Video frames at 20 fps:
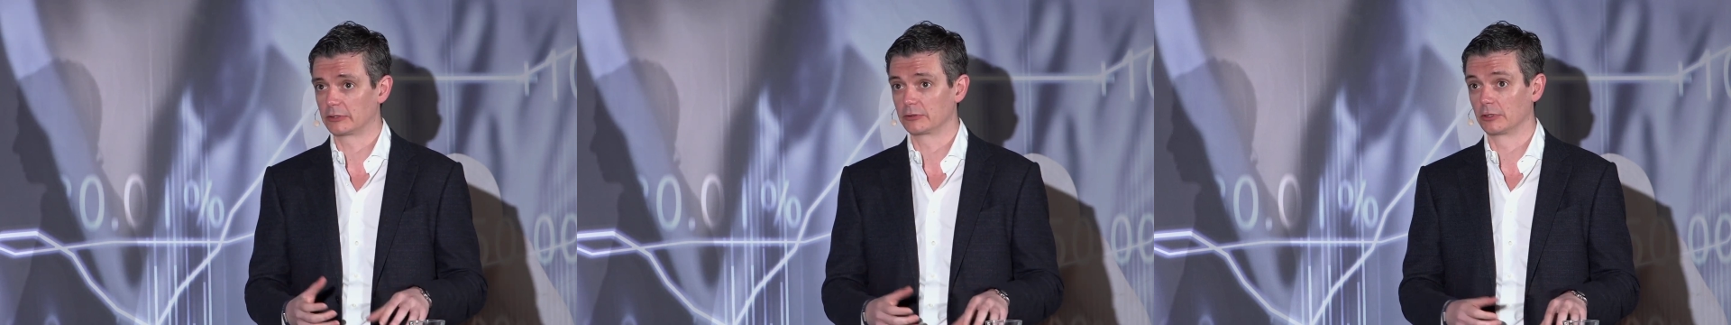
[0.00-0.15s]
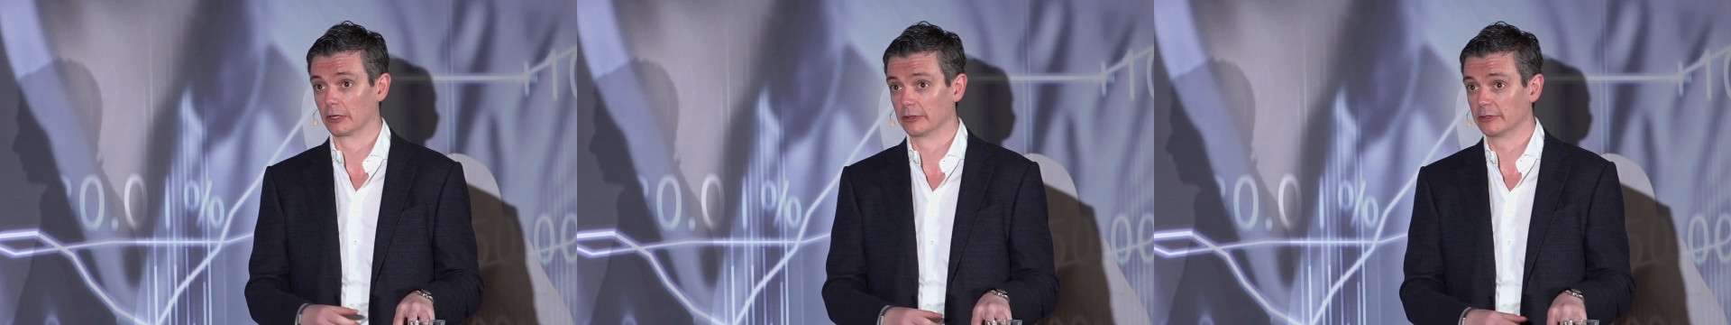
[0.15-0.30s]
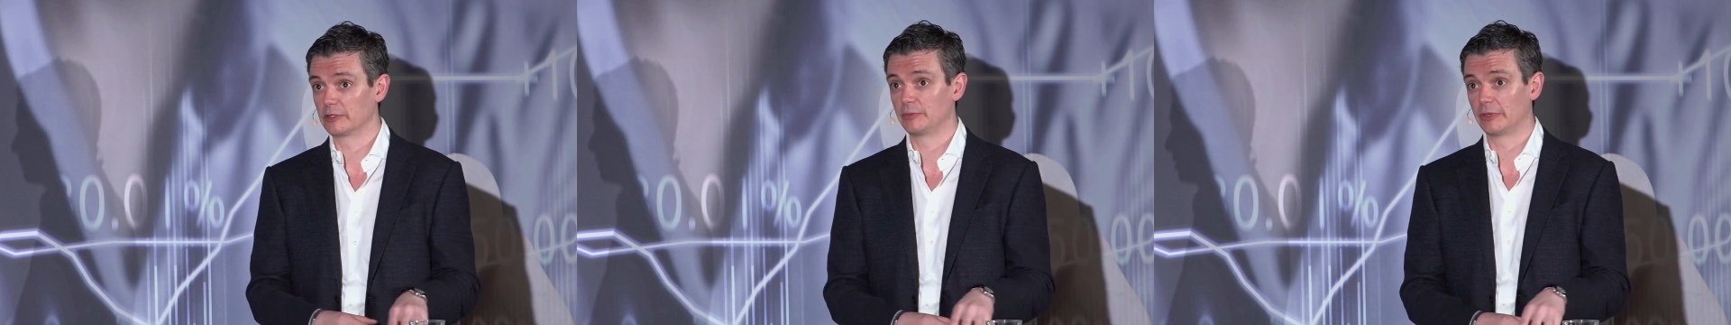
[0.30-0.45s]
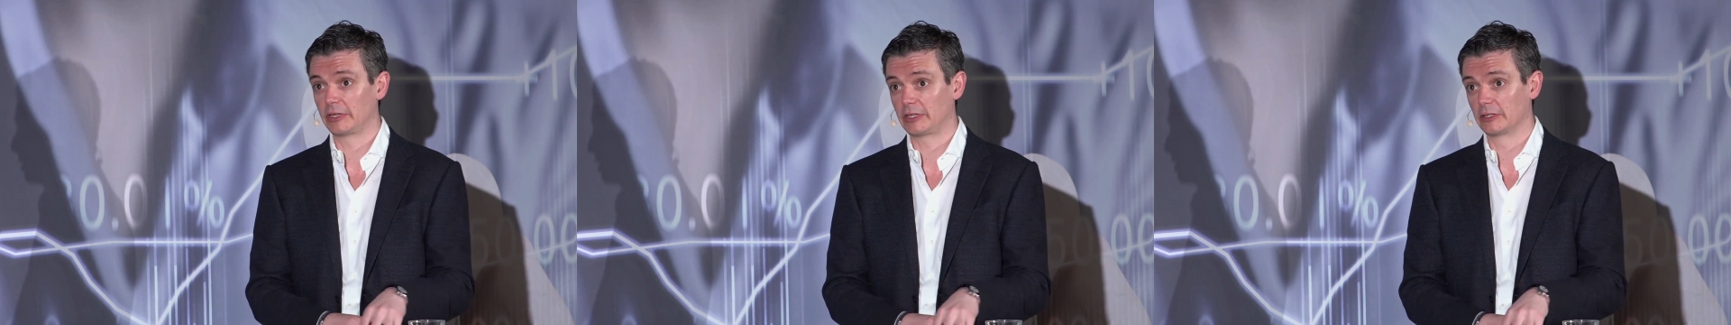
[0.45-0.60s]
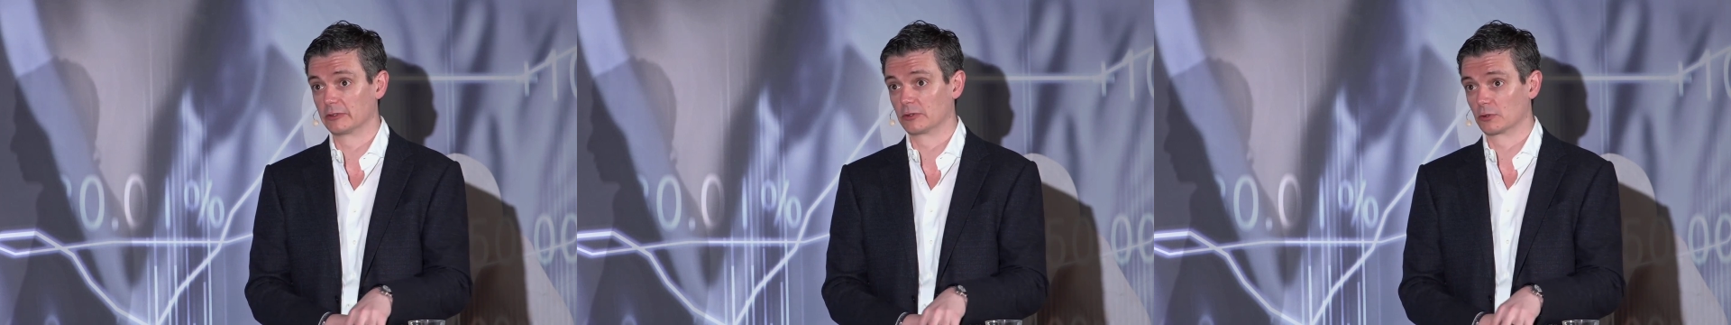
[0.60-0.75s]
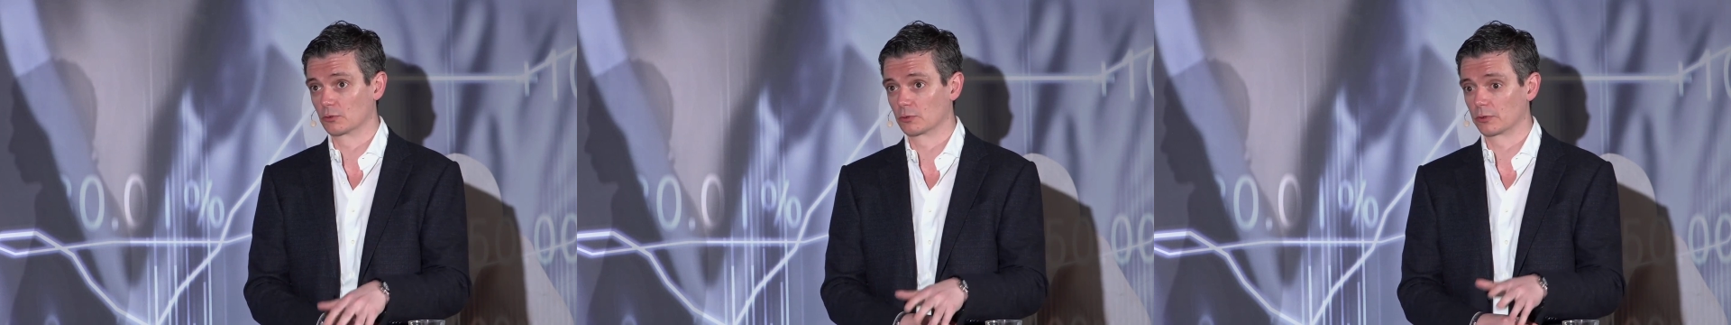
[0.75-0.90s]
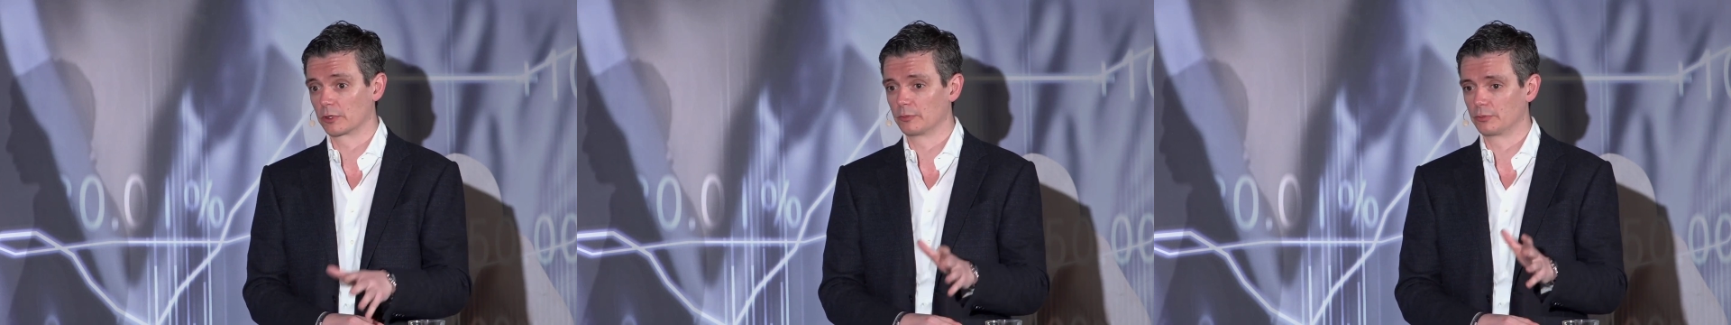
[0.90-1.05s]
Handelsbanken as a
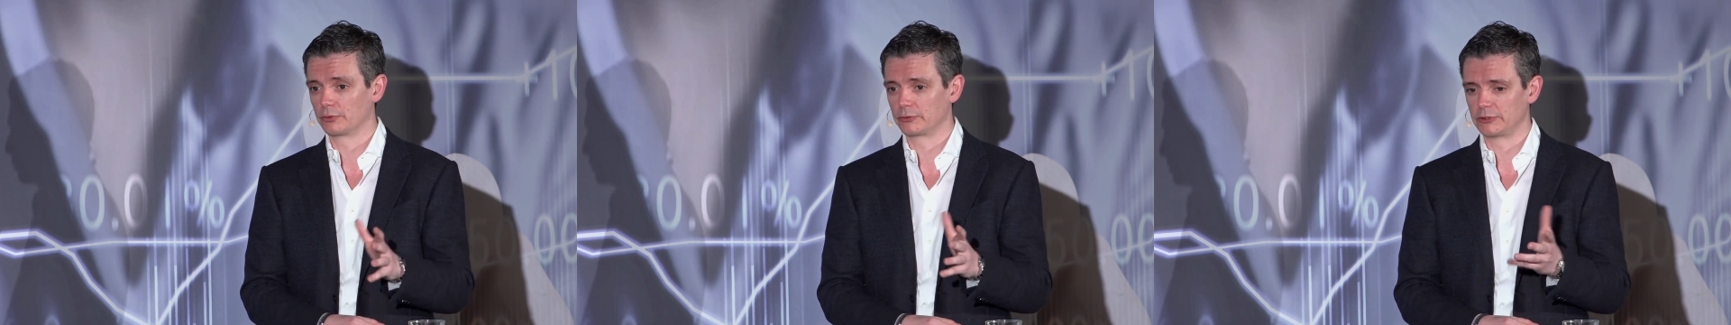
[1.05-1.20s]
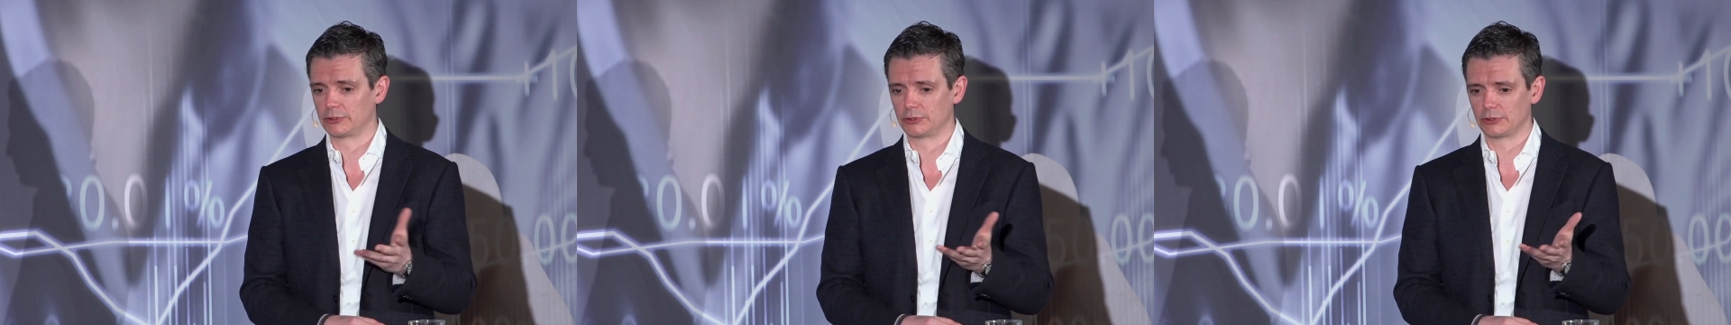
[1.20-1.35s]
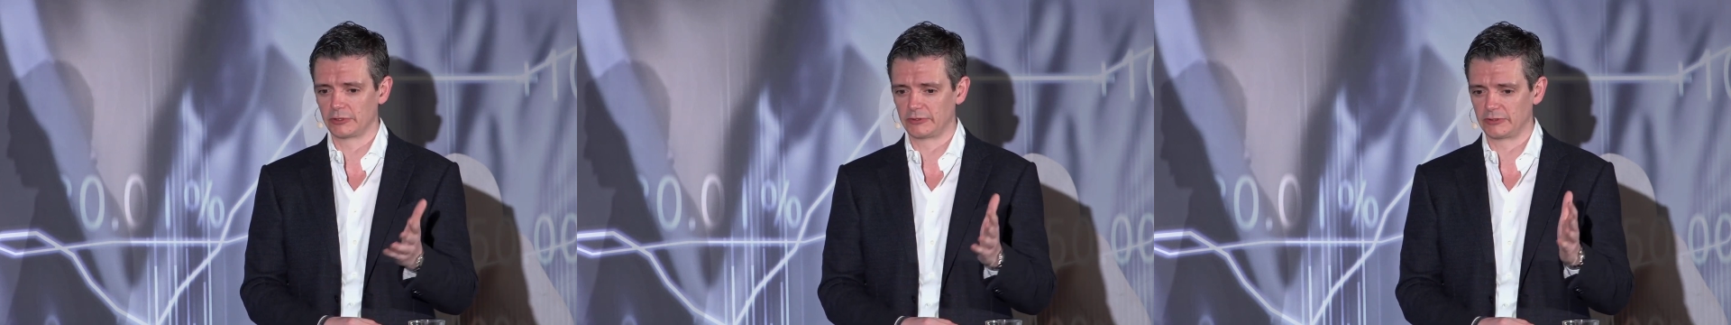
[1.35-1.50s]
growing position.